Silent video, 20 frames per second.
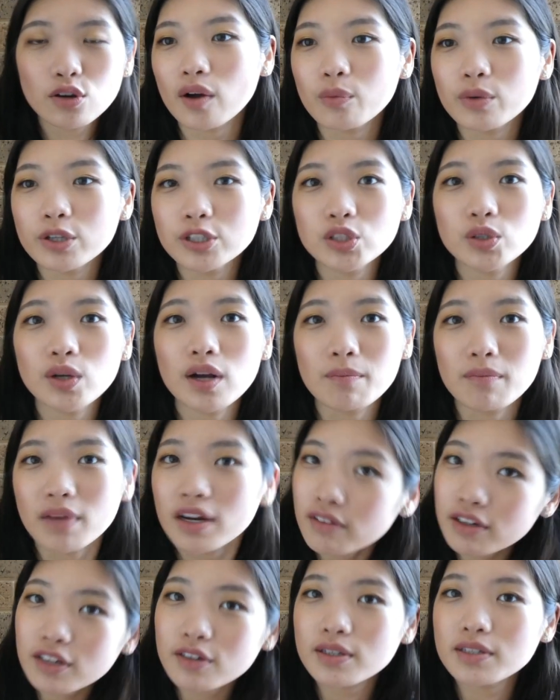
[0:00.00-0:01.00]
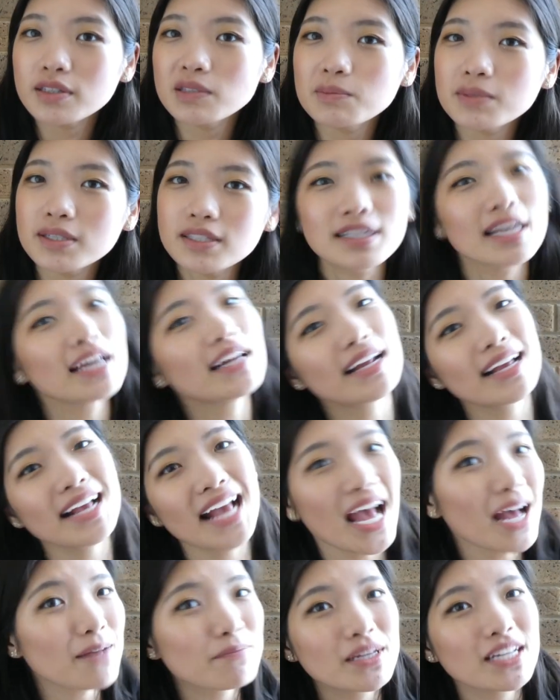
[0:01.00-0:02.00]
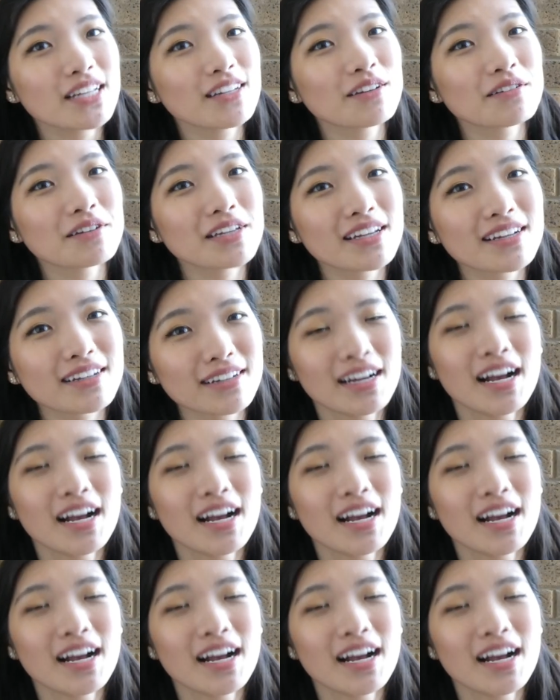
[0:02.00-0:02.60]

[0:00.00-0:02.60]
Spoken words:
I wish you a Merry Christmas and a Happy New Year,